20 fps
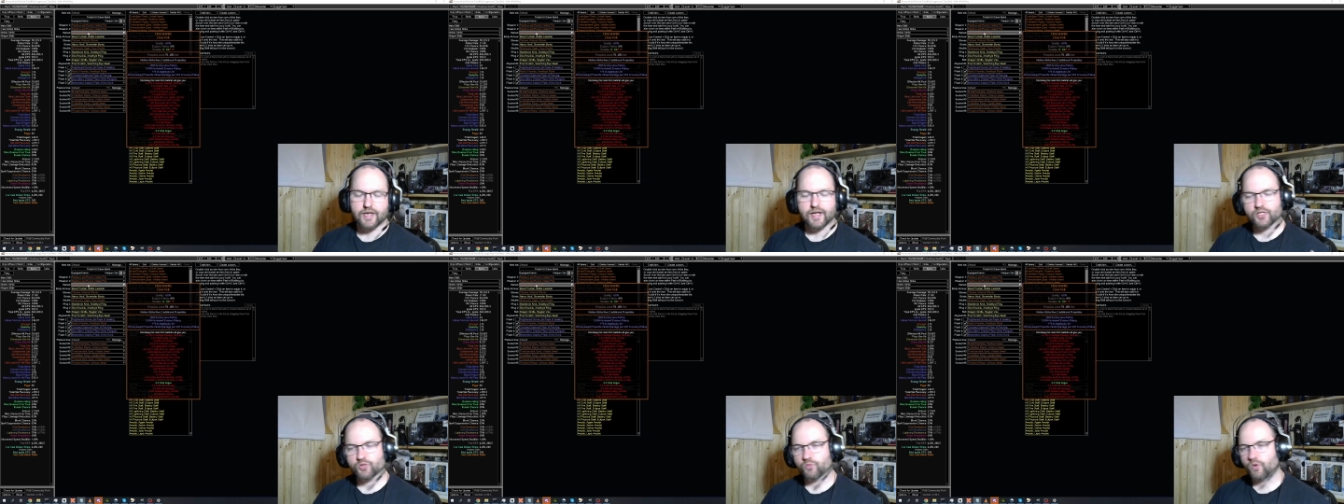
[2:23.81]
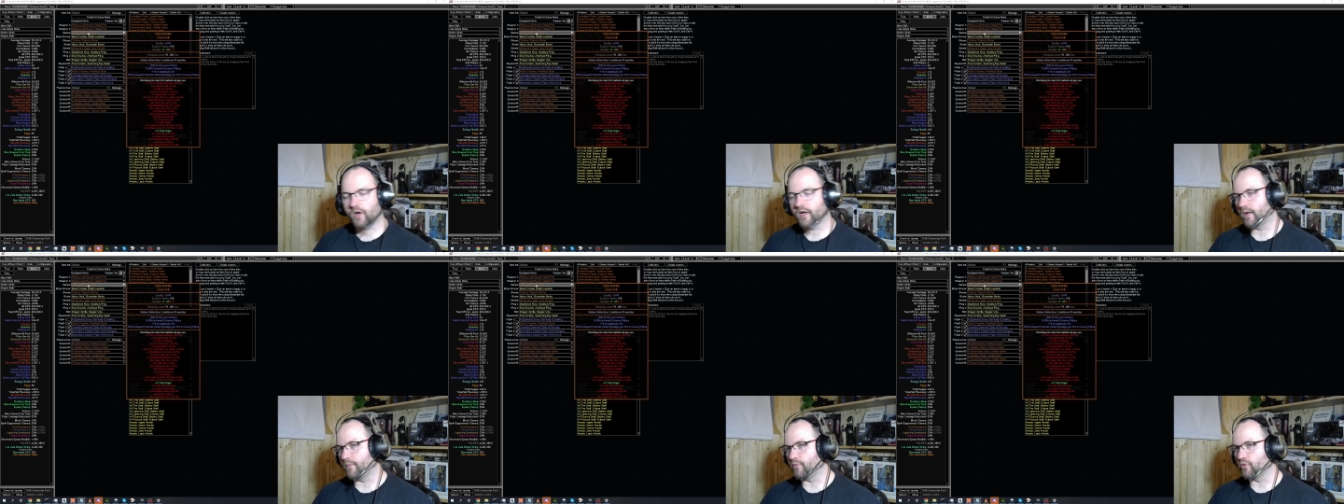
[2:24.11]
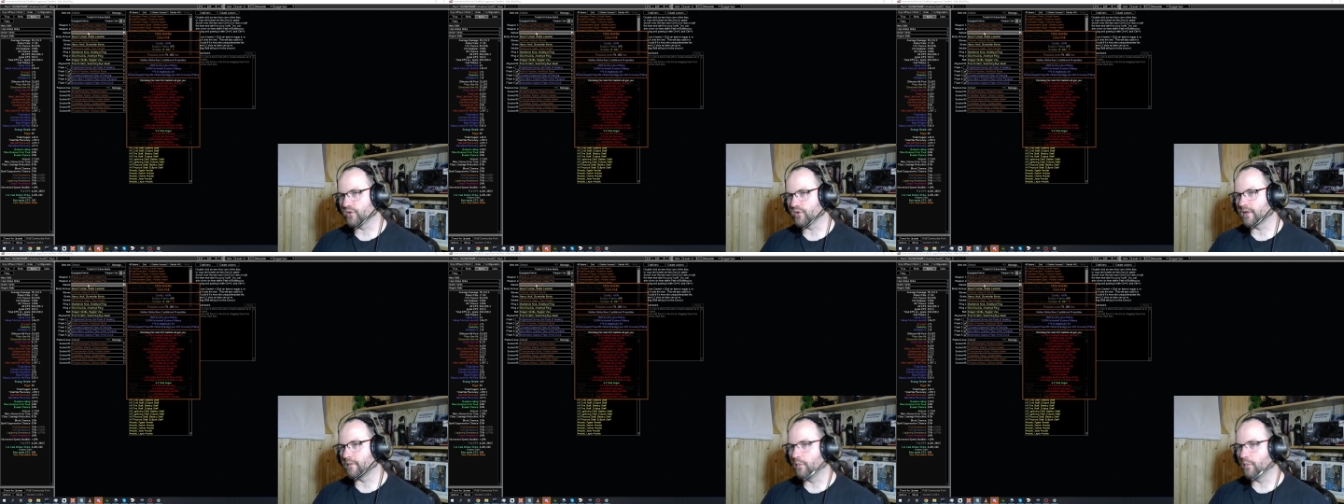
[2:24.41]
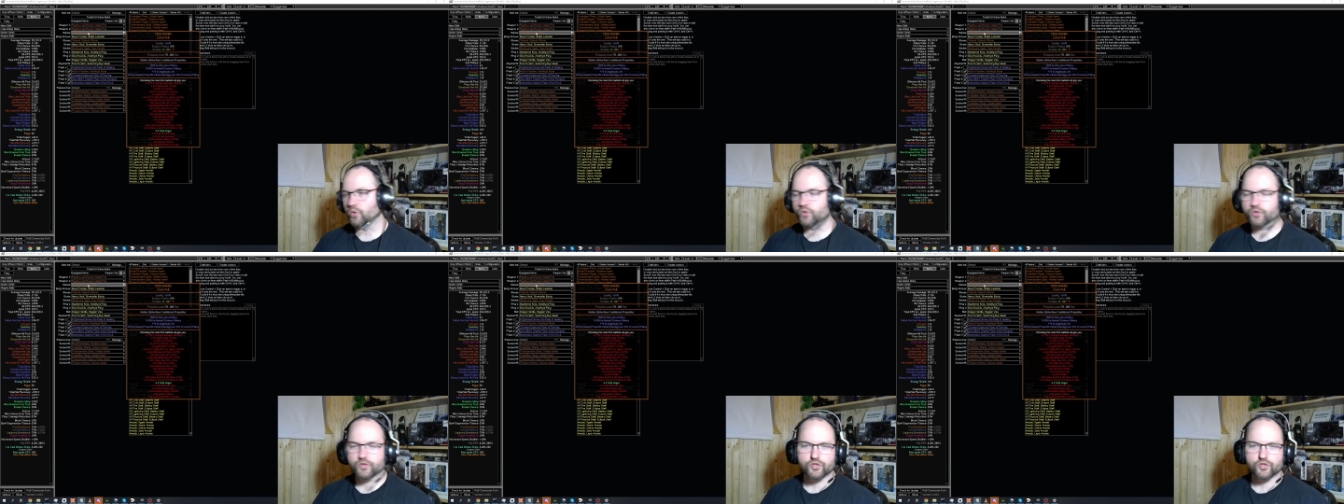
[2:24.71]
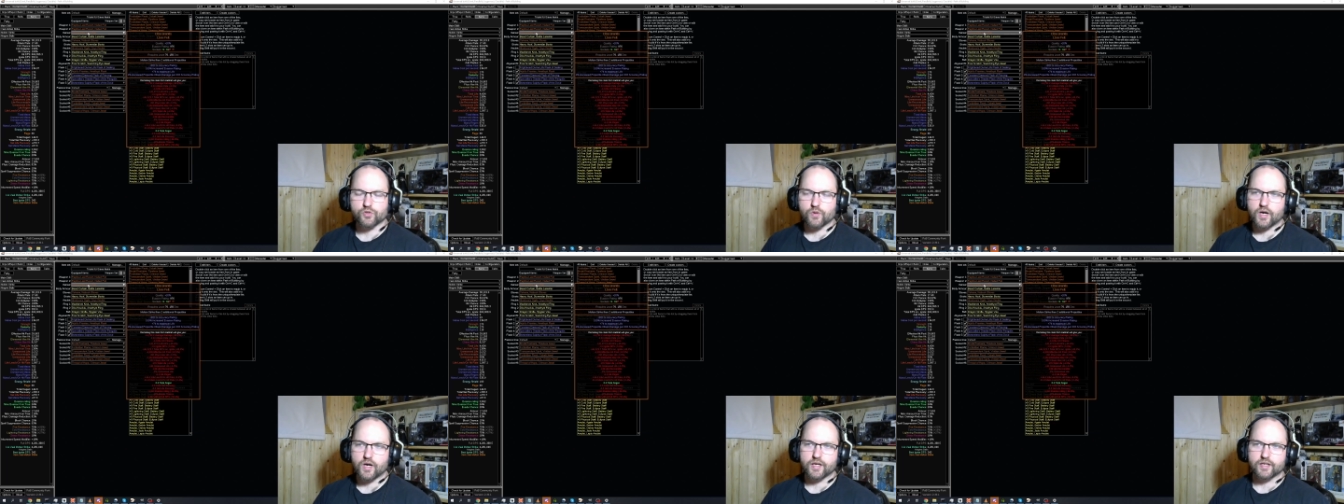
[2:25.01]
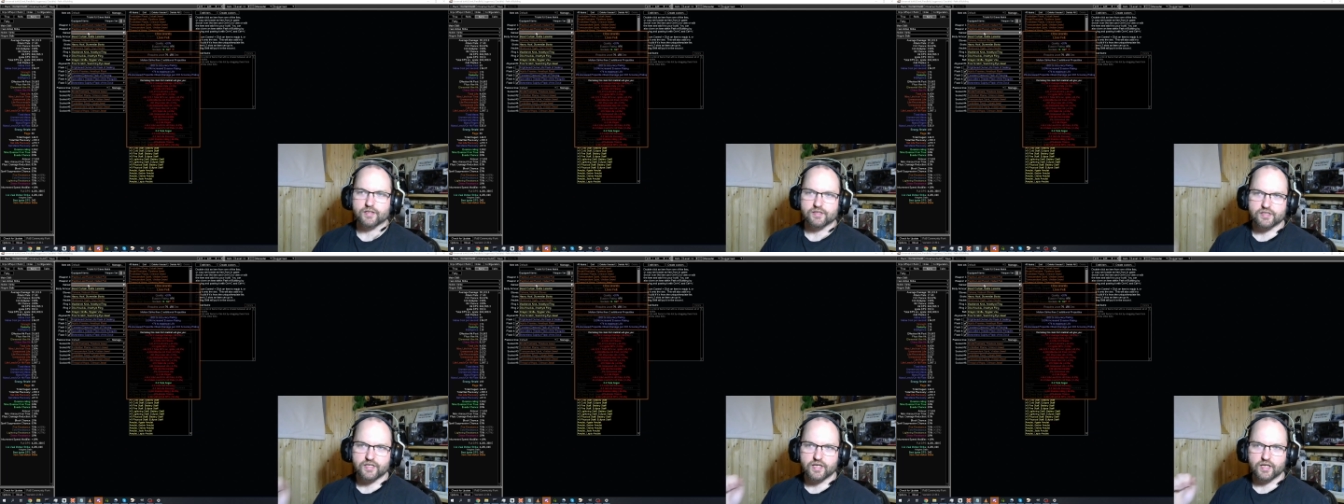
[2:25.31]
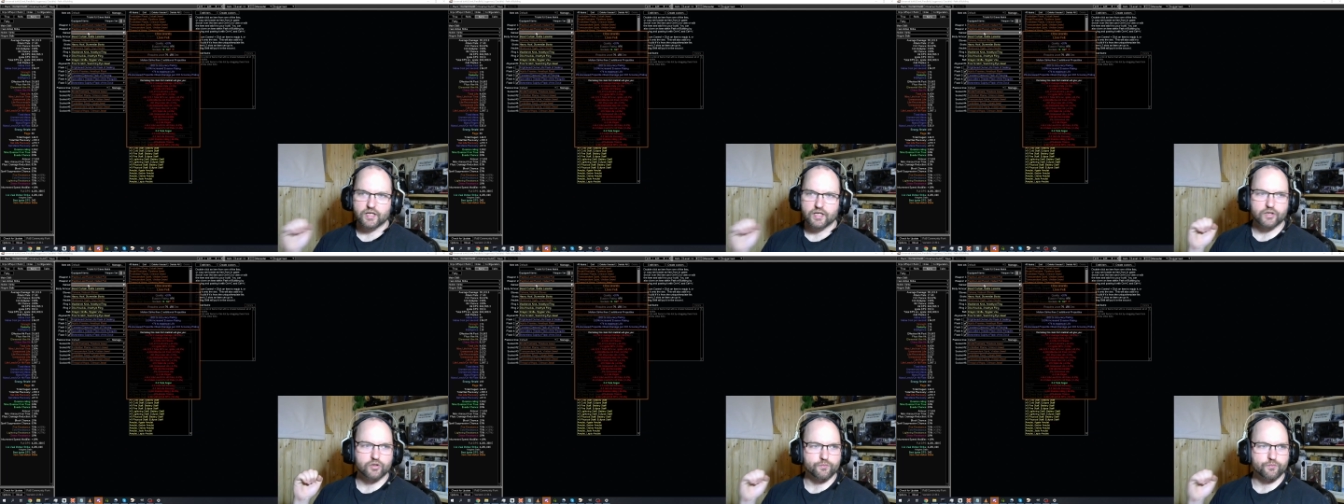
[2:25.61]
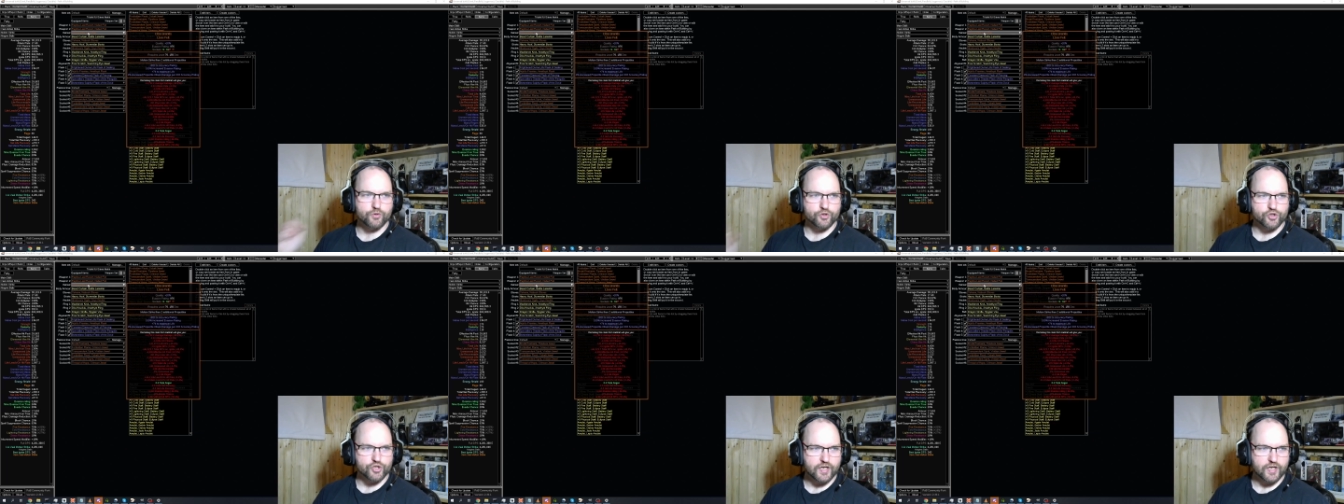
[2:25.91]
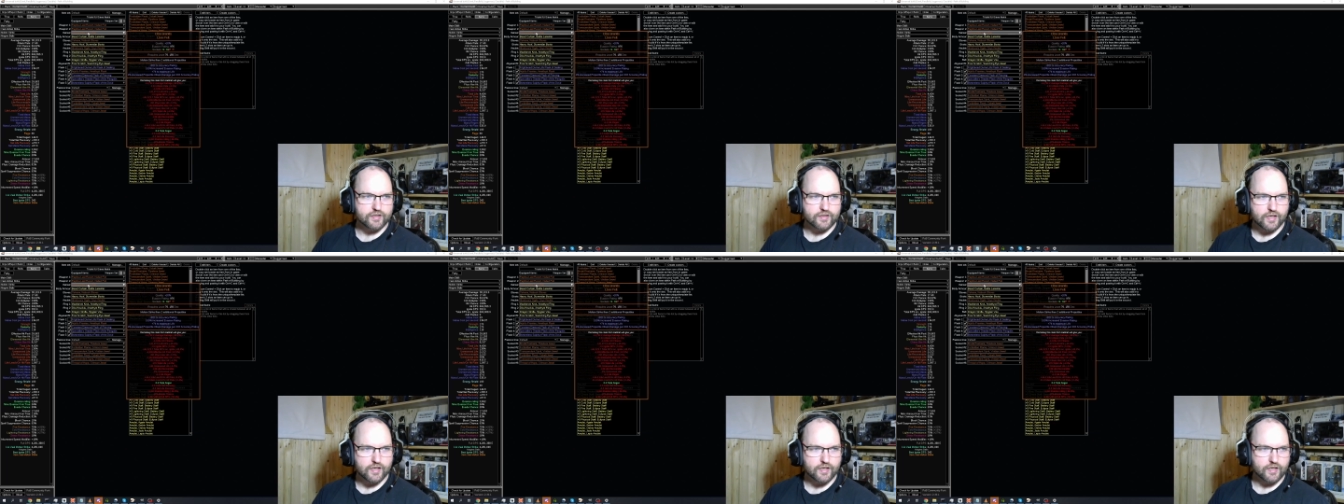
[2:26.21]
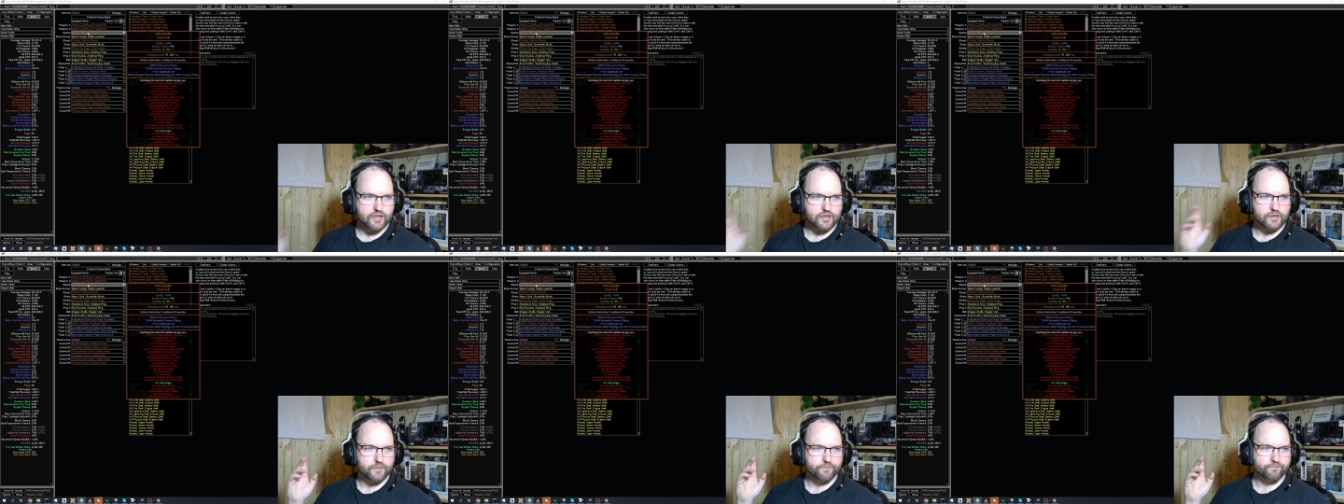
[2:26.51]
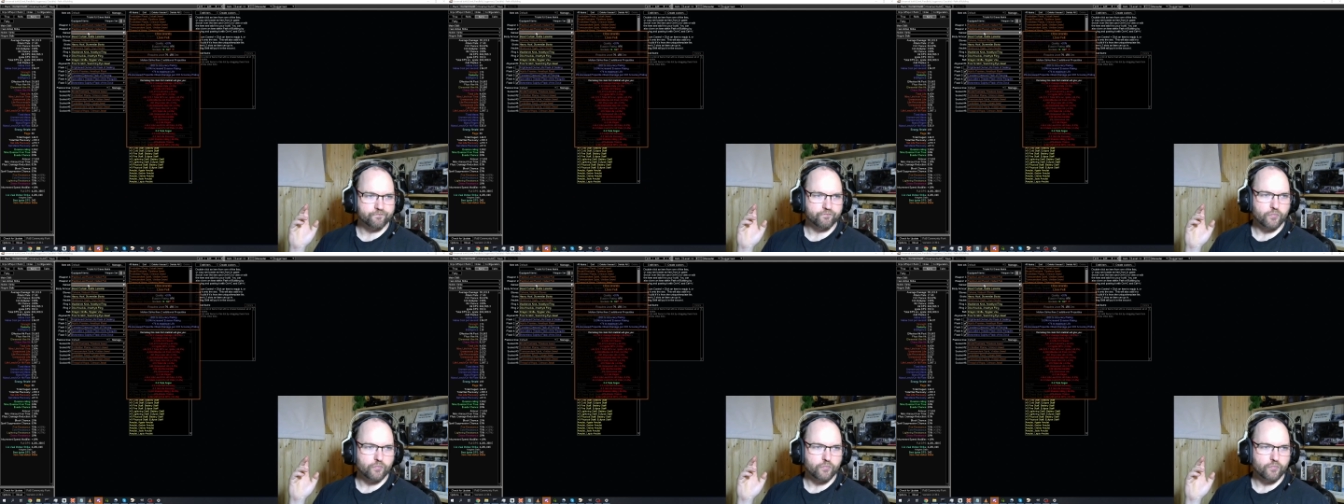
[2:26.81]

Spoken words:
that's why I'm using Molten Strike and scaling the projectile.